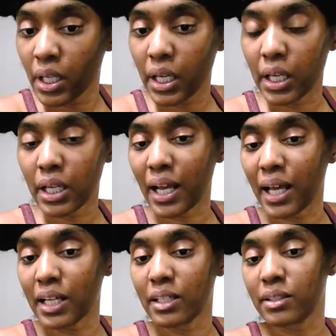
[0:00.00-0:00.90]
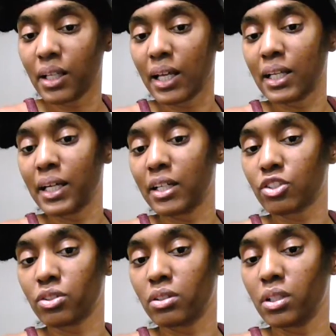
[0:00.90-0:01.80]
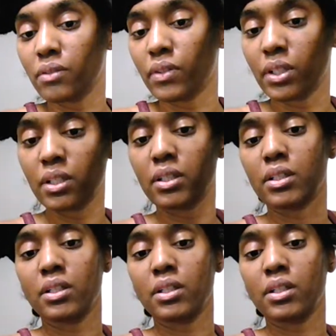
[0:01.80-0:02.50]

and I actually love that.